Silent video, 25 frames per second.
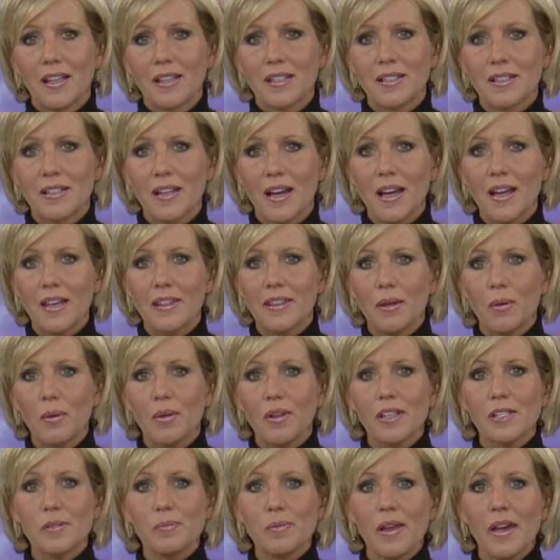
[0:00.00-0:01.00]
Tonight, they
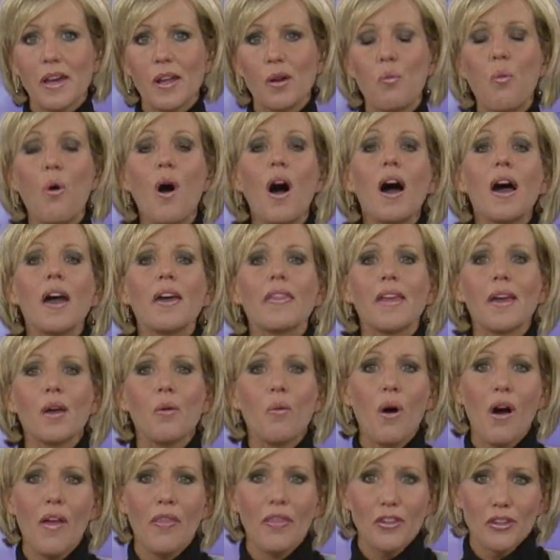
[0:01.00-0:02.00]
will explain why they
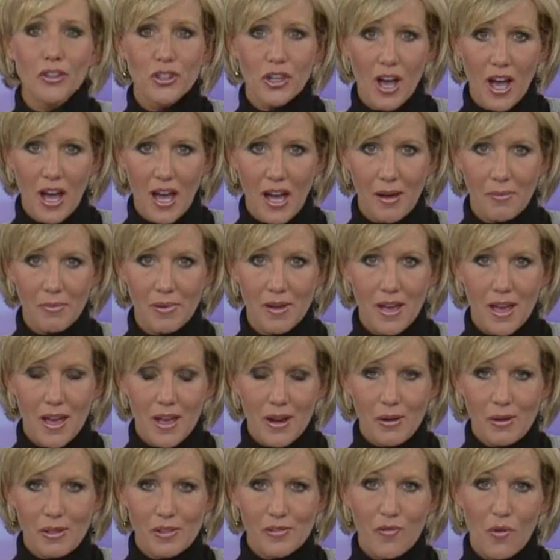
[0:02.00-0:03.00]
want the job.
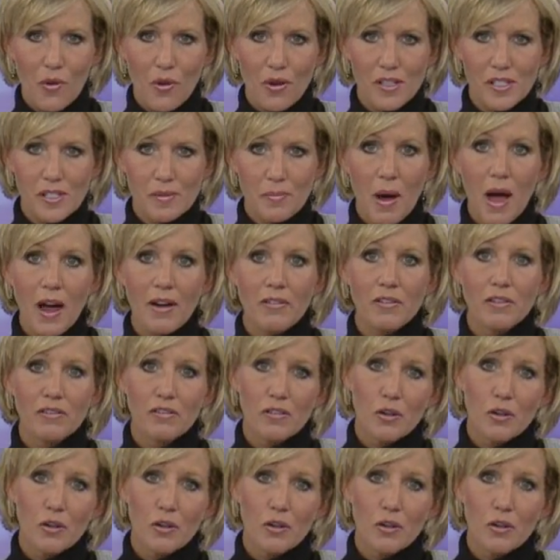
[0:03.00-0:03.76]
News 4's Myra